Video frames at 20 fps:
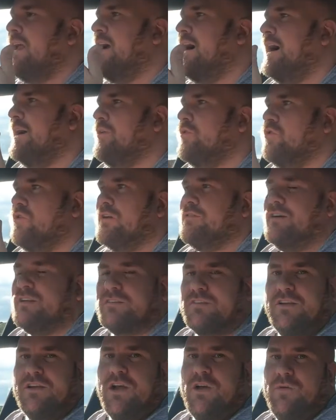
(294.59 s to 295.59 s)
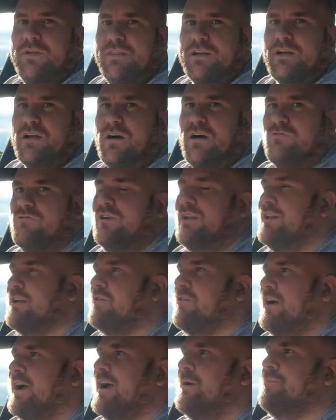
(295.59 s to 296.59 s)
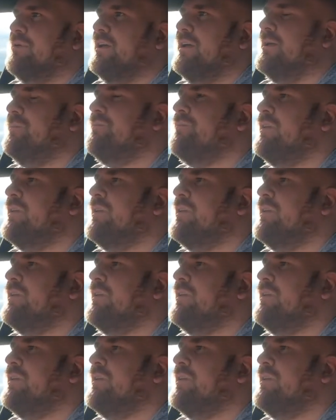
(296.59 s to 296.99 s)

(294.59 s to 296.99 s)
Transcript: and all of us can go in the car really quite happily.